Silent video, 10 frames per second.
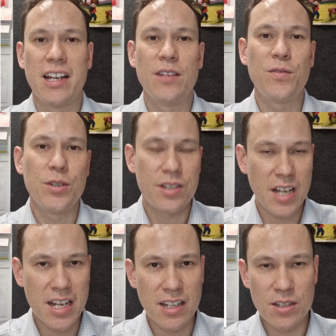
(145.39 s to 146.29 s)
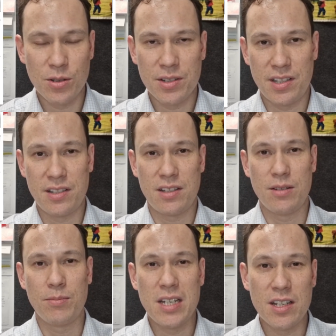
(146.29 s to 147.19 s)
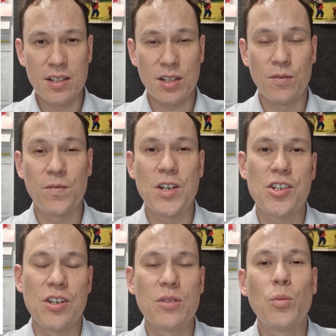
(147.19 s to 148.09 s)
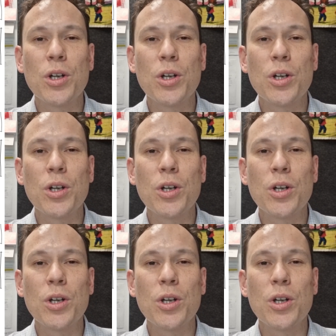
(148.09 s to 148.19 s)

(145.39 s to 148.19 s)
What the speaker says: If you say that your system is efficient,